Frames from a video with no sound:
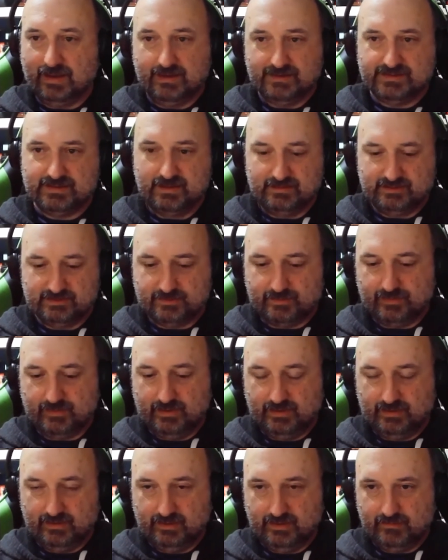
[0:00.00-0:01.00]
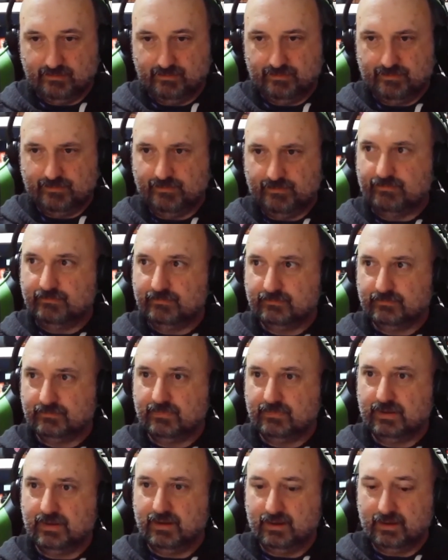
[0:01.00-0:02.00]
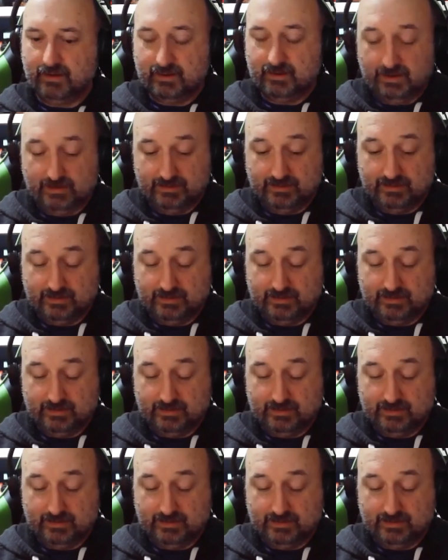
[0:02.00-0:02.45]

Sainsbury, Nick and